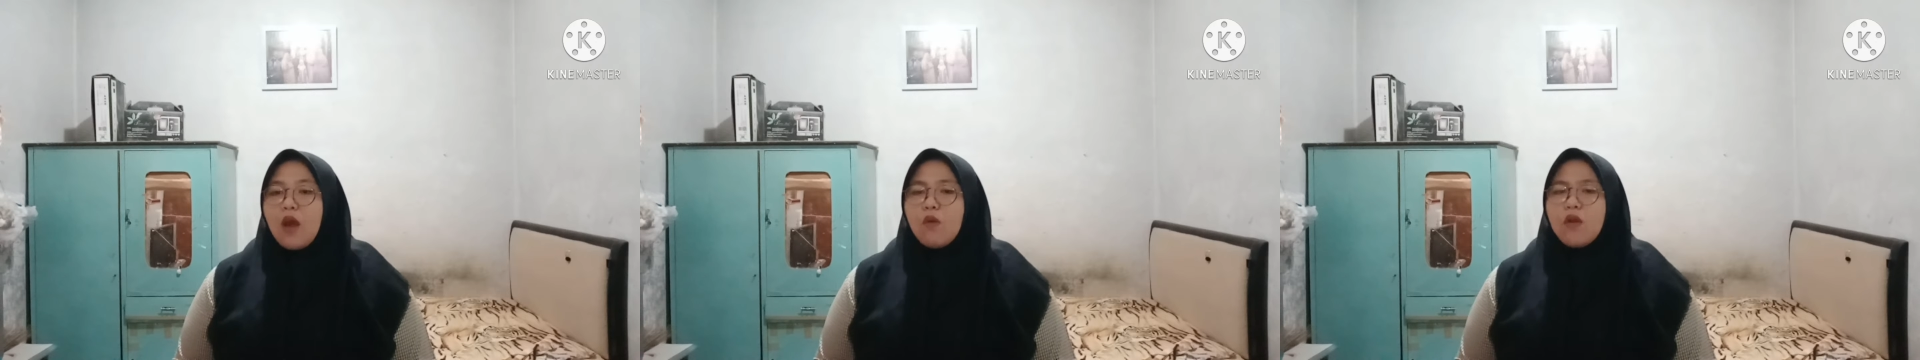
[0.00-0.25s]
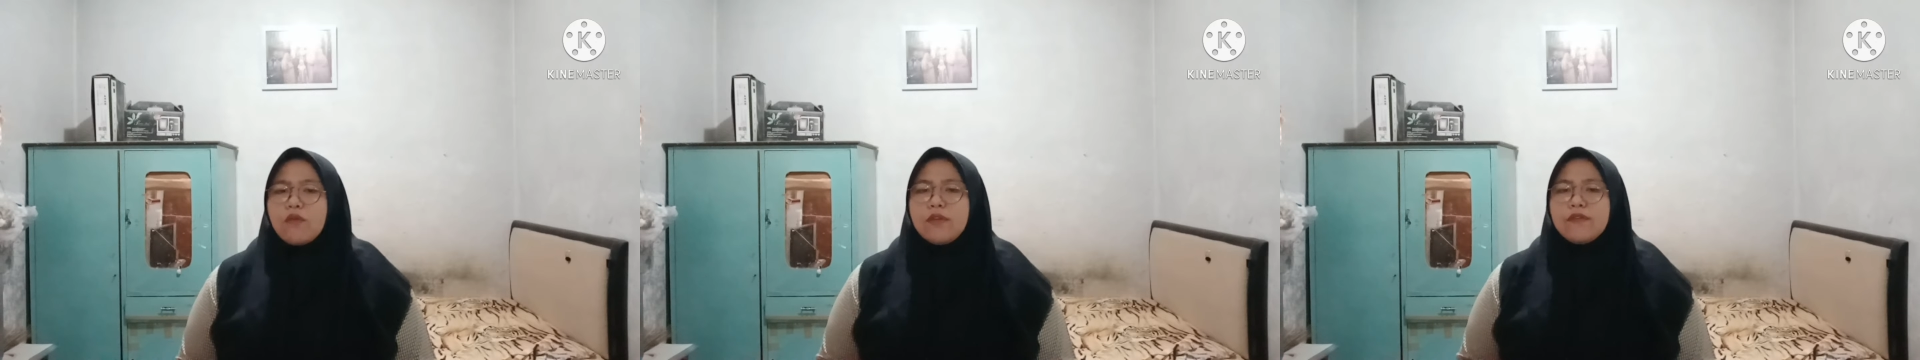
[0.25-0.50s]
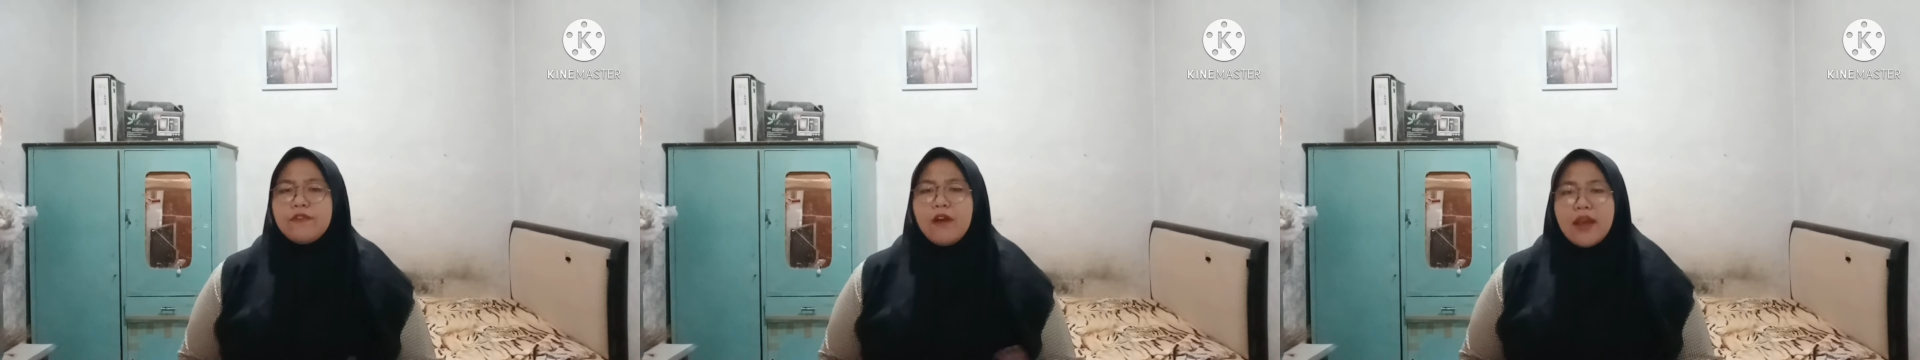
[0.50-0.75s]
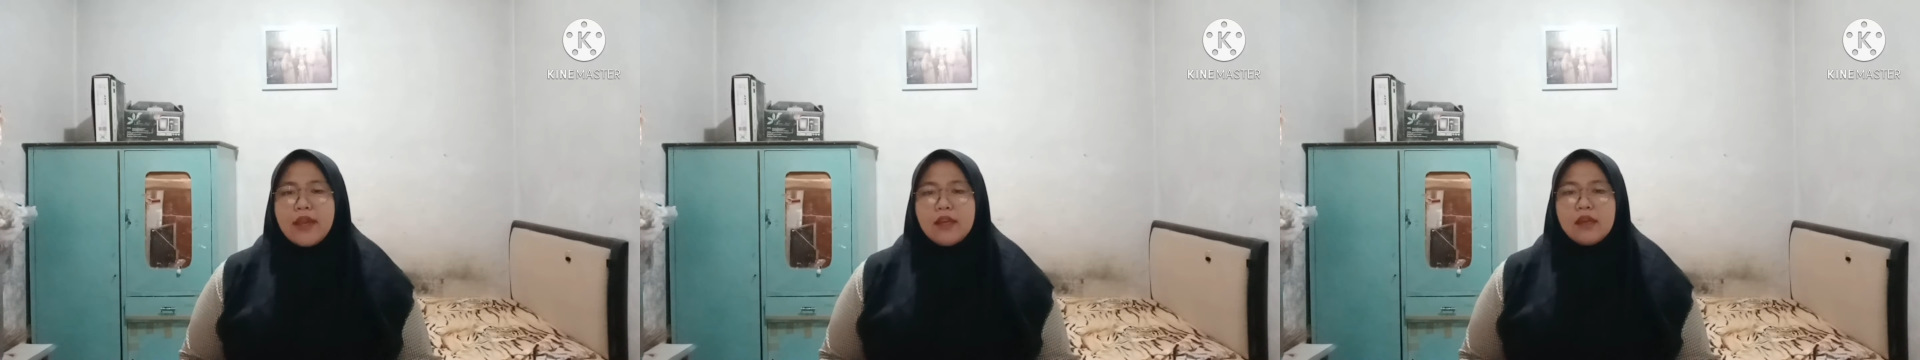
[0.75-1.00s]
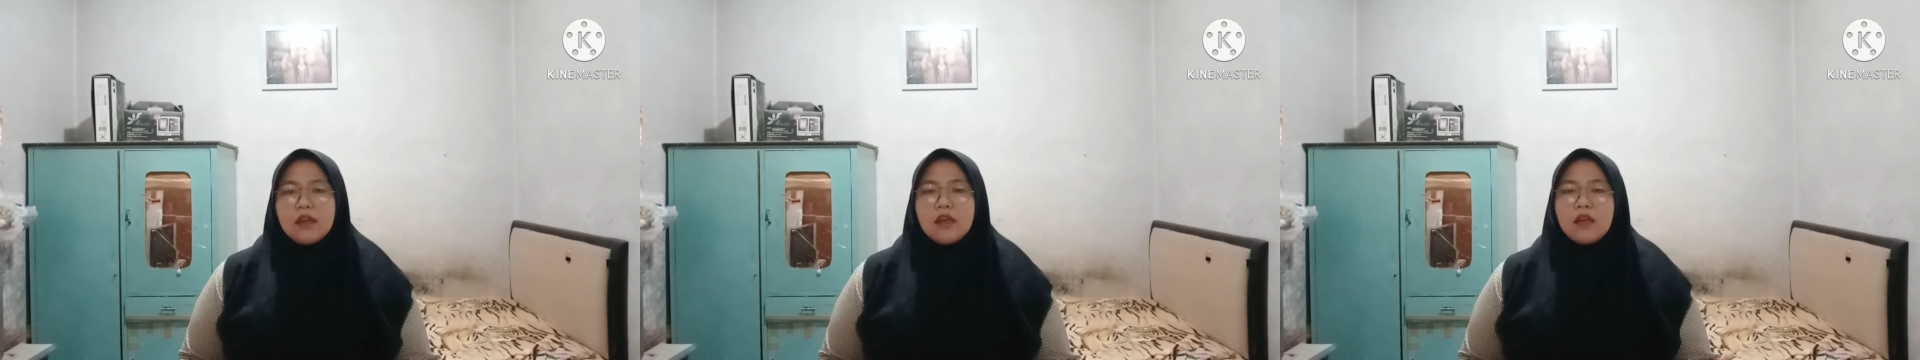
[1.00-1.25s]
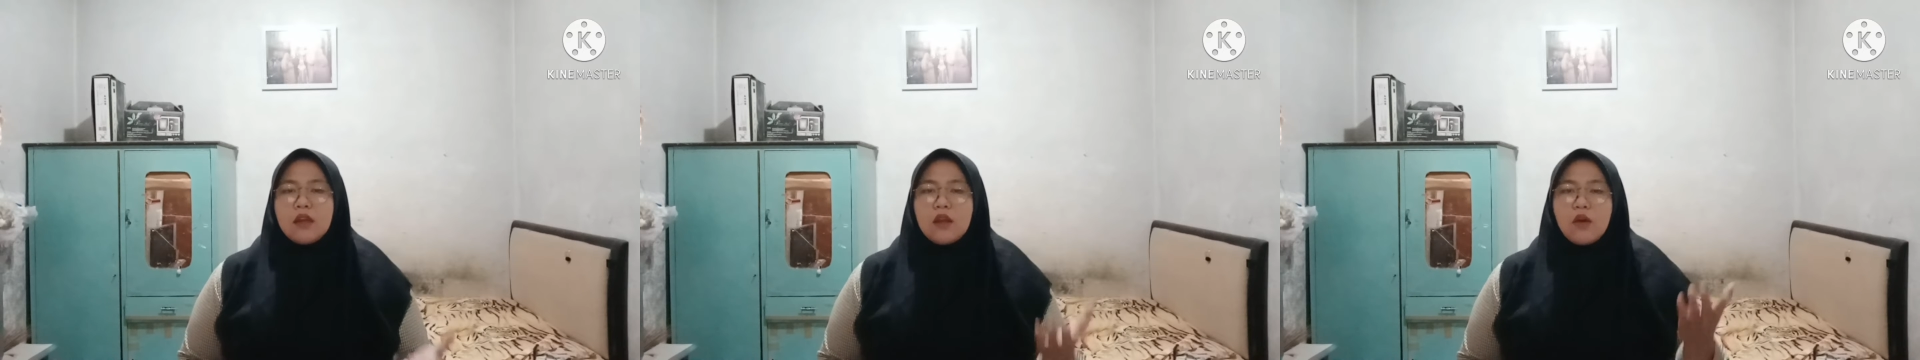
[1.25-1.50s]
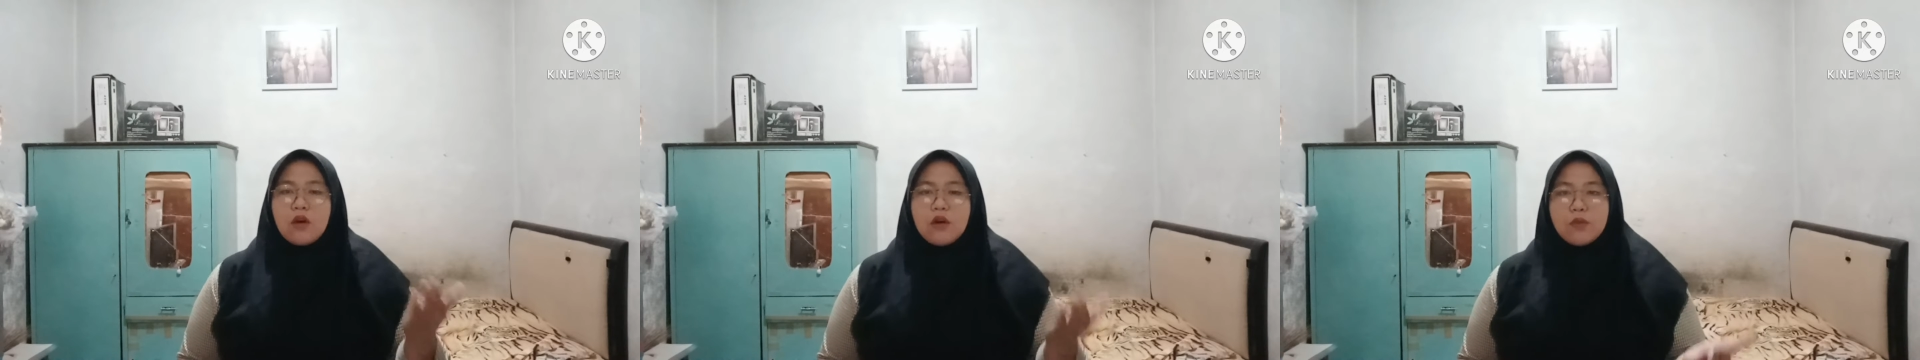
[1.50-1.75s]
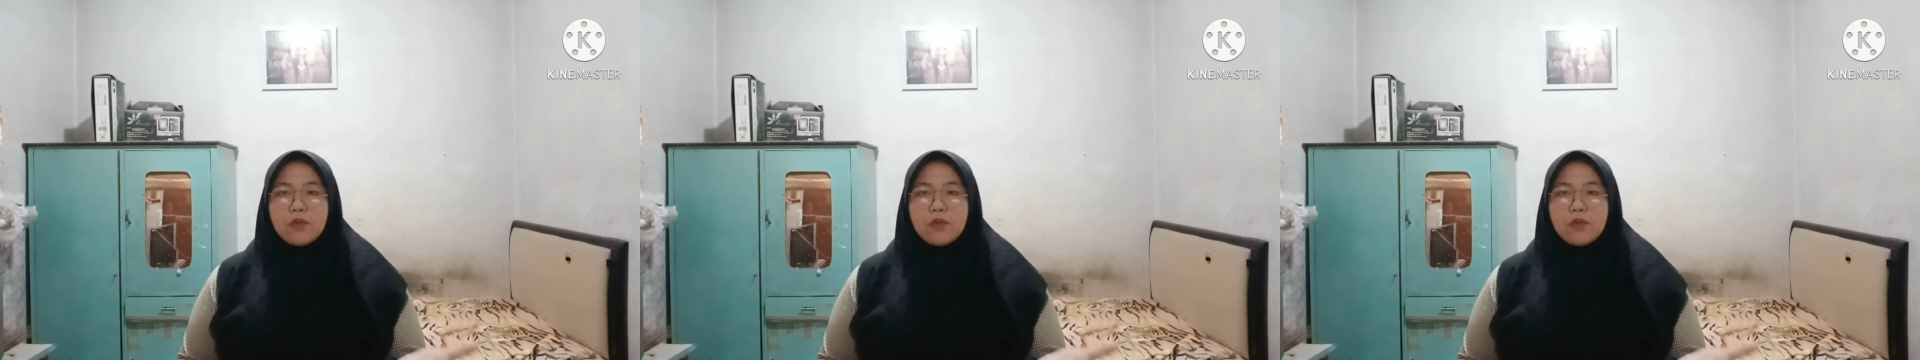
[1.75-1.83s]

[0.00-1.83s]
When we find a